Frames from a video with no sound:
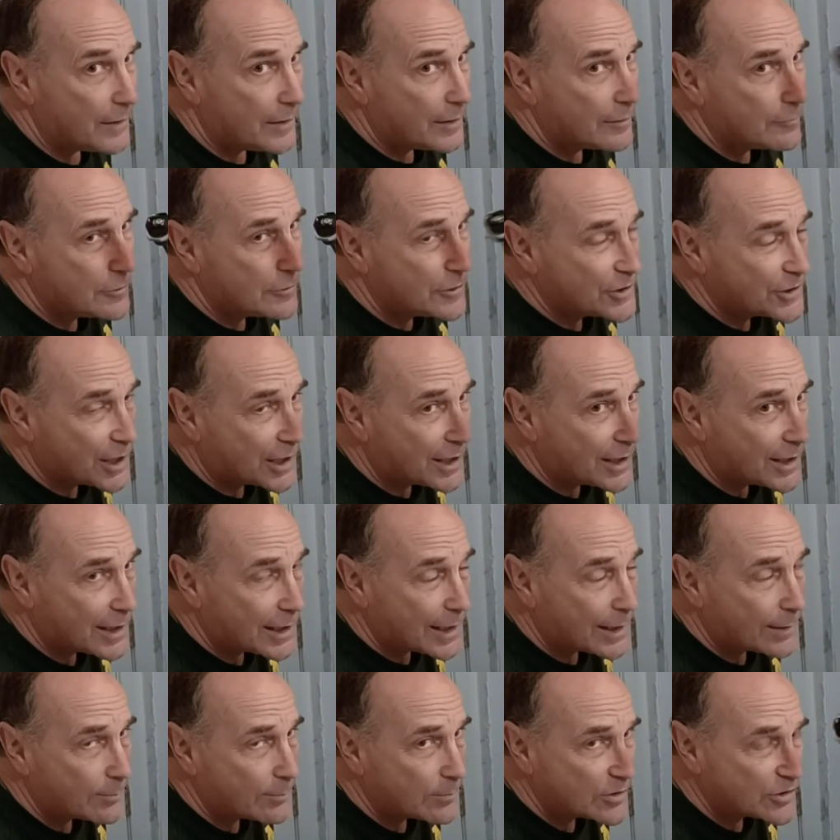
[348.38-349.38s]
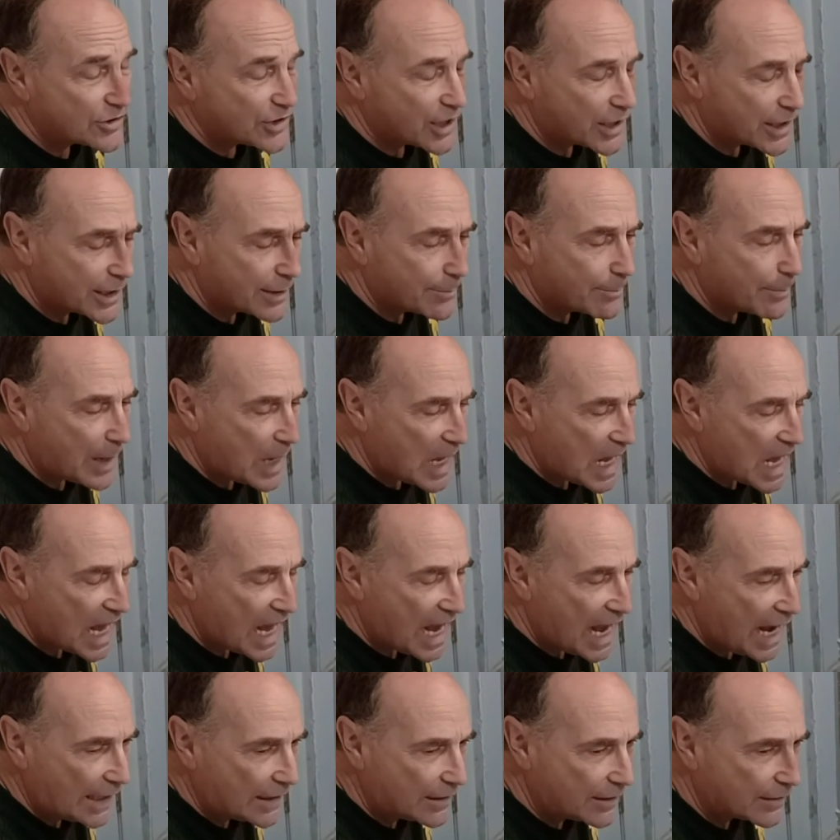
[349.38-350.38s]
it was time to say
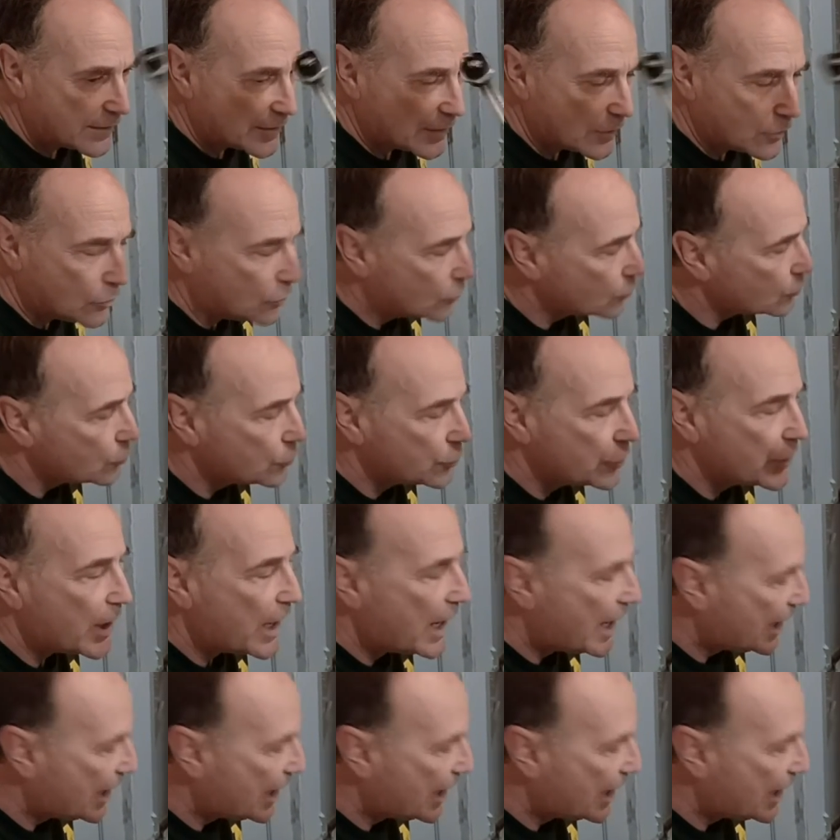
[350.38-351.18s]
goodbye to the old